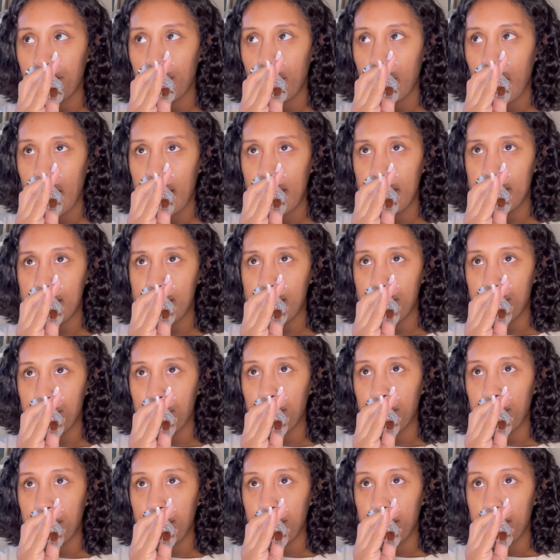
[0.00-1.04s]
and it's still
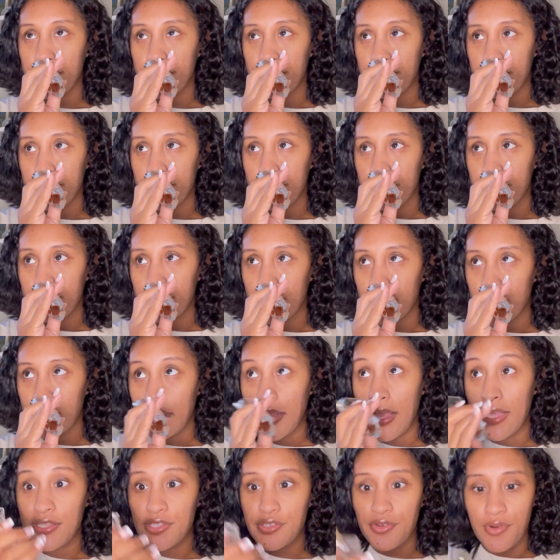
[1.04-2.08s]
good.
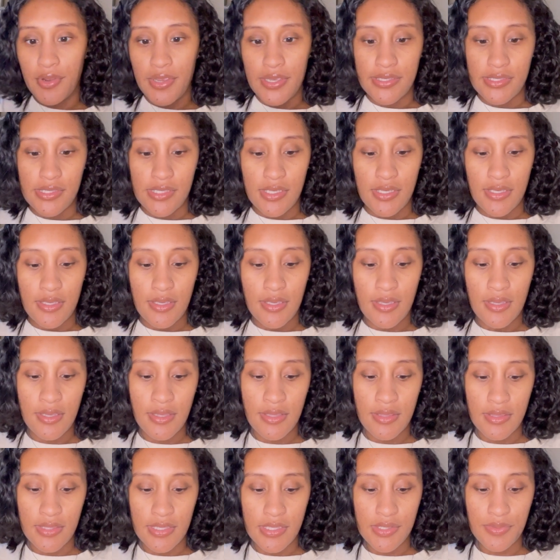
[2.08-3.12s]
That's crazy.
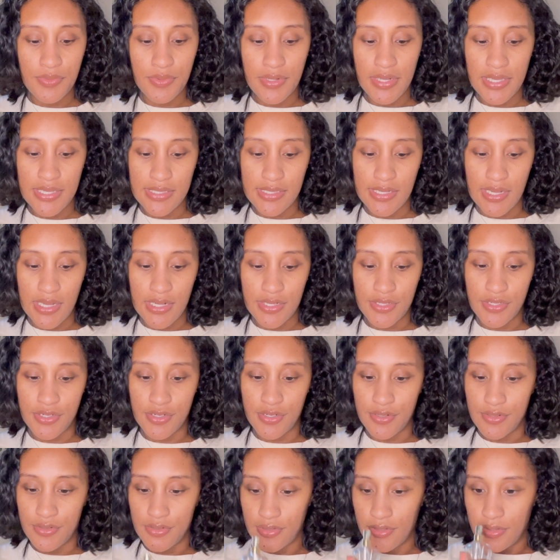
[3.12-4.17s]
This one has not
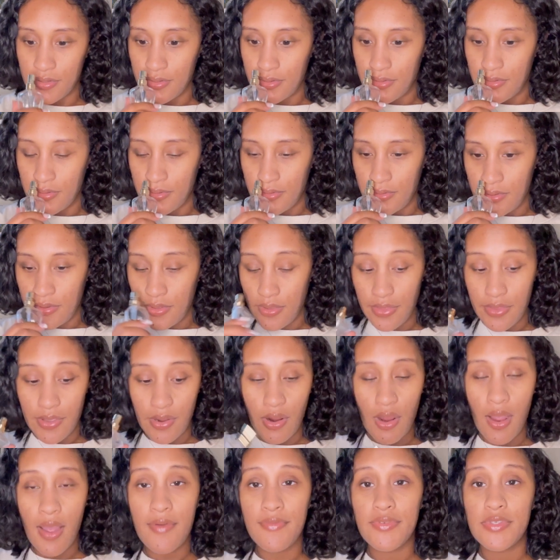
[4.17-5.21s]
turned. They're
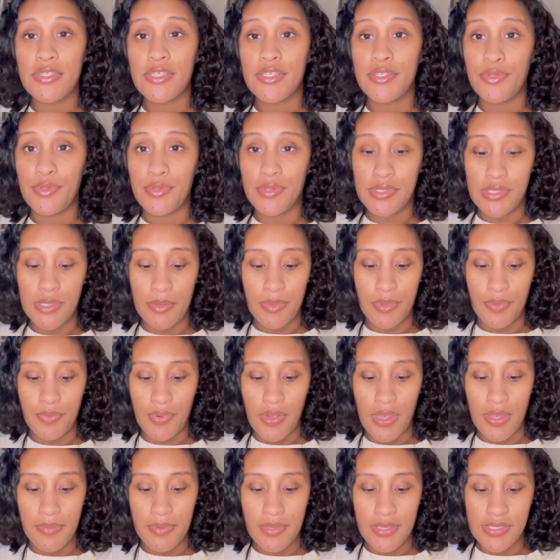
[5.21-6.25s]
obviously doing something
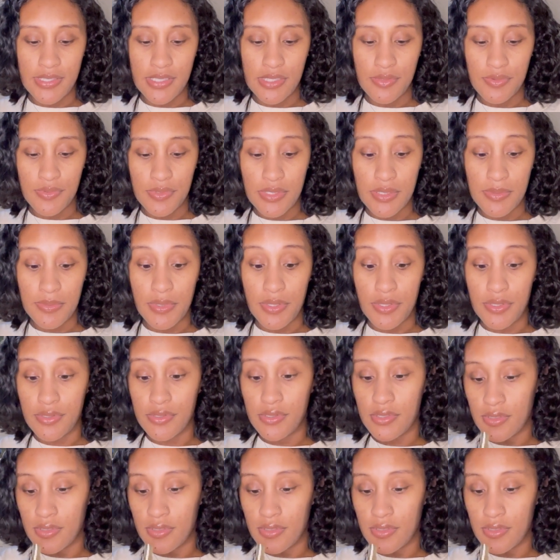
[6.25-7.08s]
right because this one still